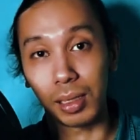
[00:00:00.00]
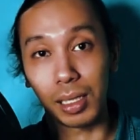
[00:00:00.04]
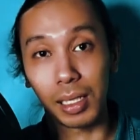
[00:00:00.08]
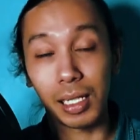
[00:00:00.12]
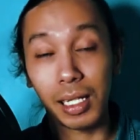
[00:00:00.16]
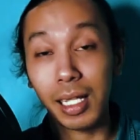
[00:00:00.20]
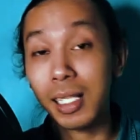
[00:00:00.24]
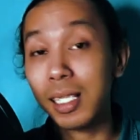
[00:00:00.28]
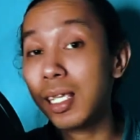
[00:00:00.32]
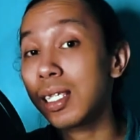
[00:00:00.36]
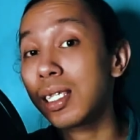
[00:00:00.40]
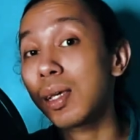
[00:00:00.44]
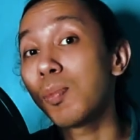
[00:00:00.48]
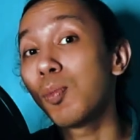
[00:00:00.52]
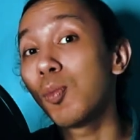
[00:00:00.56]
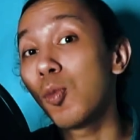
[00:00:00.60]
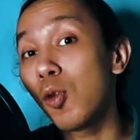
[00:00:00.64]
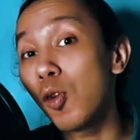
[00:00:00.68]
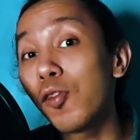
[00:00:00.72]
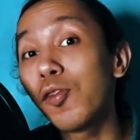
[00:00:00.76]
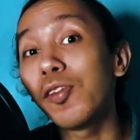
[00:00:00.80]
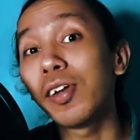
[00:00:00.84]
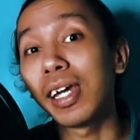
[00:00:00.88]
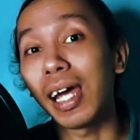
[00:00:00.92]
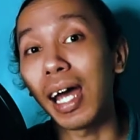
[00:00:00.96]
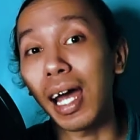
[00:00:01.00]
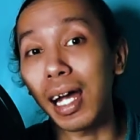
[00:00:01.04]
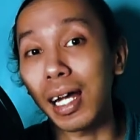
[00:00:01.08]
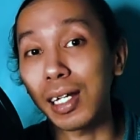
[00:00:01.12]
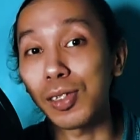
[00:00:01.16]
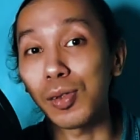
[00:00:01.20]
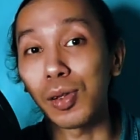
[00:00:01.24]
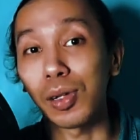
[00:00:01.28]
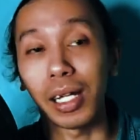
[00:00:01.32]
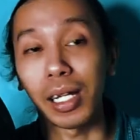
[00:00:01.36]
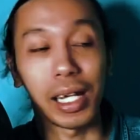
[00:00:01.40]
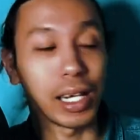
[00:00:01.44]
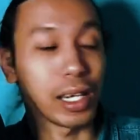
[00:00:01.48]
this is a movie
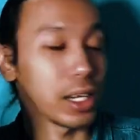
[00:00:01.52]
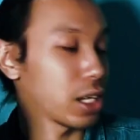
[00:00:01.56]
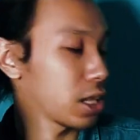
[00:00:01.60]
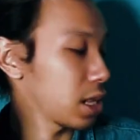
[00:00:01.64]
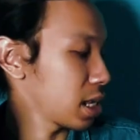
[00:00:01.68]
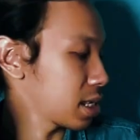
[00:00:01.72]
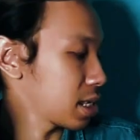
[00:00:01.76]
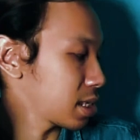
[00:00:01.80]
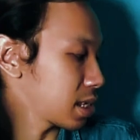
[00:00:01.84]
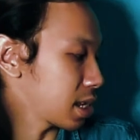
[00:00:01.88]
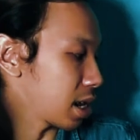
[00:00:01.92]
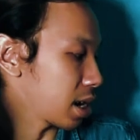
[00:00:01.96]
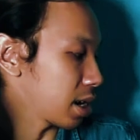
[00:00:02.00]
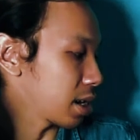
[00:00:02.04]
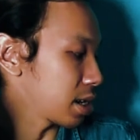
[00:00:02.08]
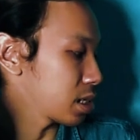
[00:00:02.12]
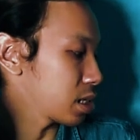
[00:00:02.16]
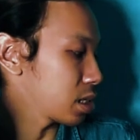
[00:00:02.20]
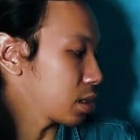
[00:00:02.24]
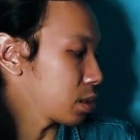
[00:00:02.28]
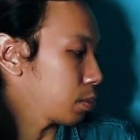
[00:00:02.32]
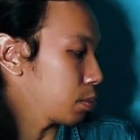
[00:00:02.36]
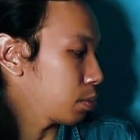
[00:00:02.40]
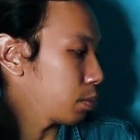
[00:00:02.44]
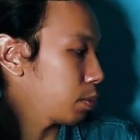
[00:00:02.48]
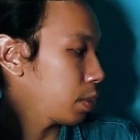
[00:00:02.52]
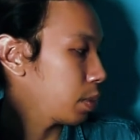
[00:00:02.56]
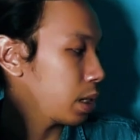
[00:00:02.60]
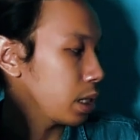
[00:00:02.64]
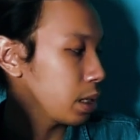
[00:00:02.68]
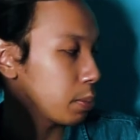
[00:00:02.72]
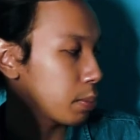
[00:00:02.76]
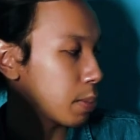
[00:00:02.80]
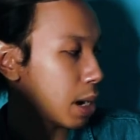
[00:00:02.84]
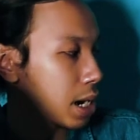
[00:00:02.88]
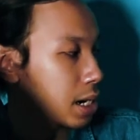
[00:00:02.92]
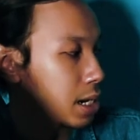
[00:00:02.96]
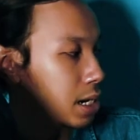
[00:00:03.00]
actually, not a series.
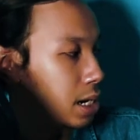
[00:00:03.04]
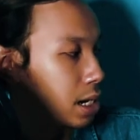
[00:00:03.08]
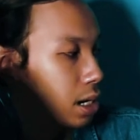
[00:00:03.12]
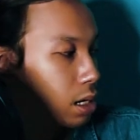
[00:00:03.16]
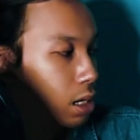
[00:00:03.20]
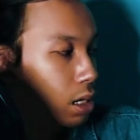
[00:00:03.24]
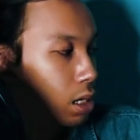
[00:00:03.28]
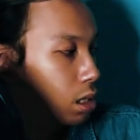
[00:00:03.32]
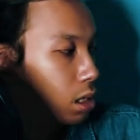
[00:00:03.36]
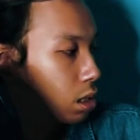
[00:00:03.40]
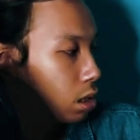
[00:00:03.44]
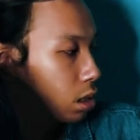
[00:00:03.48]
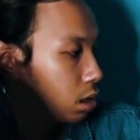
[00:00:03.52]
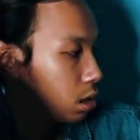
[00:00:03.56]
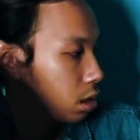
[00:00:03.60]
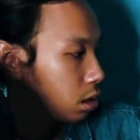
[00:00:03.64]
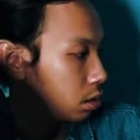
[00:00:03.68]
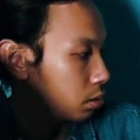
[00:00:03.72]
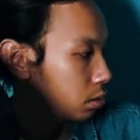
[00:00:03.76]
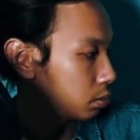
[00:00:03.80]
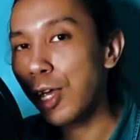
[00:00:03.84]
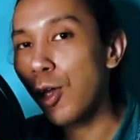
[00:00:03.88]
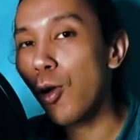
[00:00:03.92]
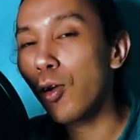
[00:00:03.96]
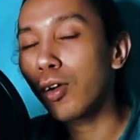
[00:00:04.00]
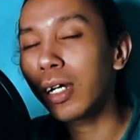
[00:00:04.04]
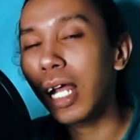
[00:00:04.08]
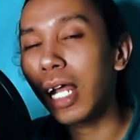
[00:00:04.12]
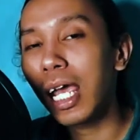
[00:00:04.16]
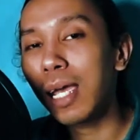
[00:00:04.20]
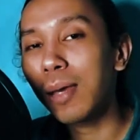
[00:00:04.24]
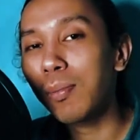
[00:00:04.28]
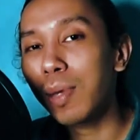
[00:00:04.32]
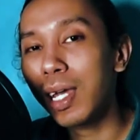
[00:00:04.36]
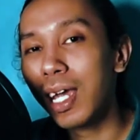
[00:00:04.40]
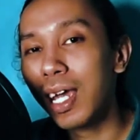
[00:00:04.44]
But mine, Your Name